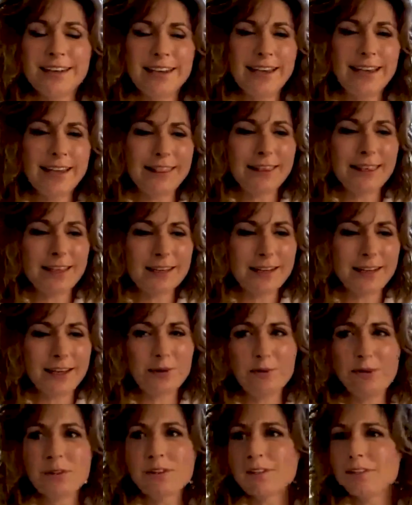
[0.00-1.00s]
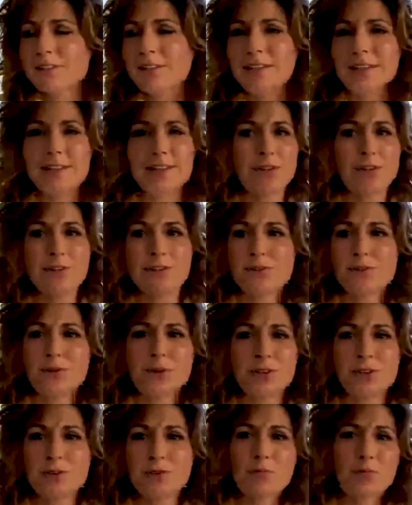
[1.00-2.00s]
and then I will continue
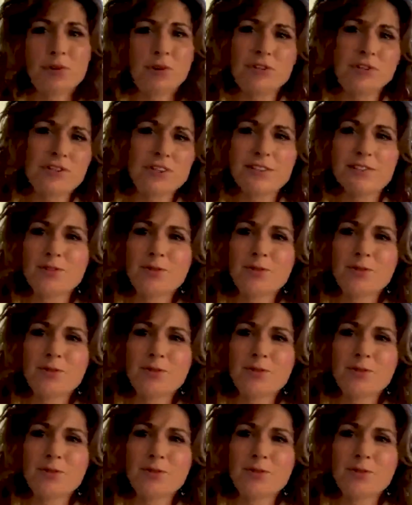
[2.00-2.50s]
doing new projects